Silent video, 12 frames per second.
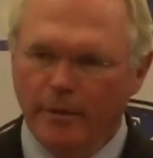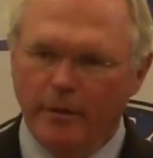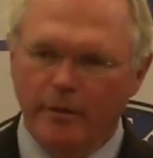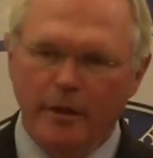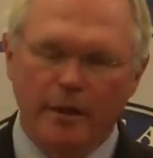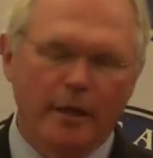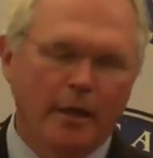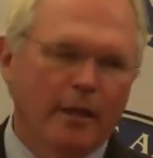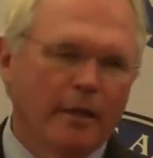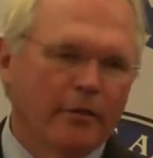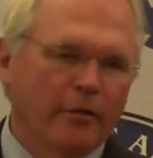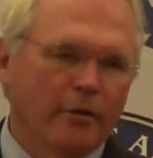area.
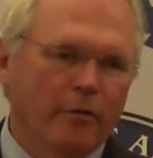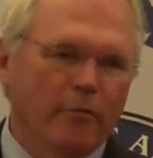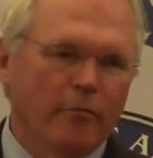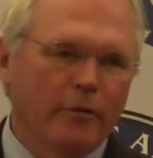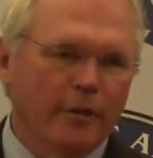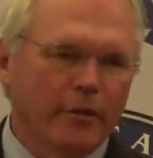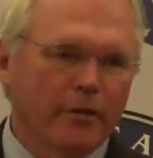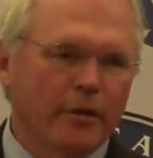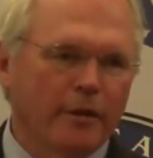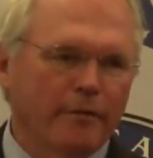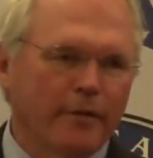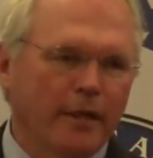So when this
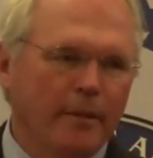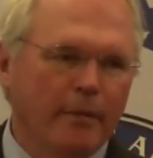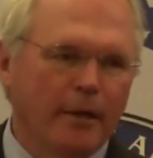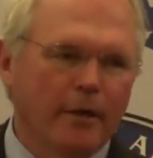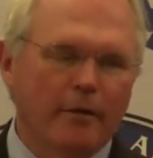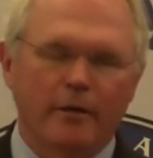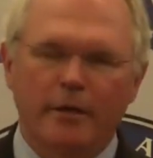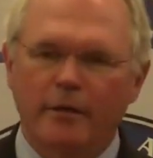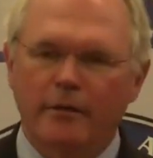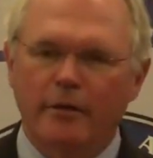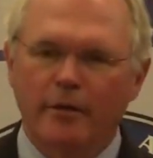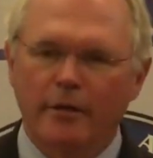stuff came out
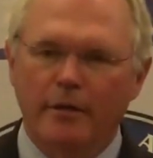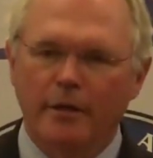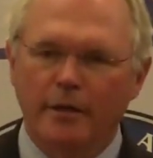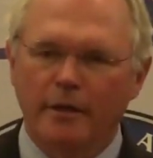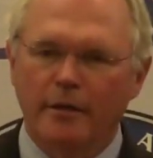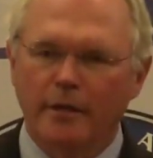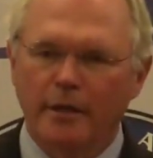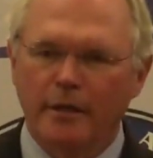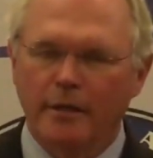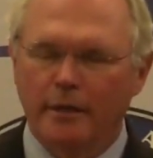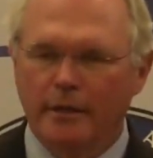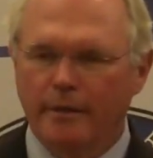in
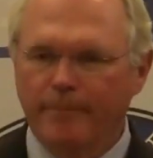the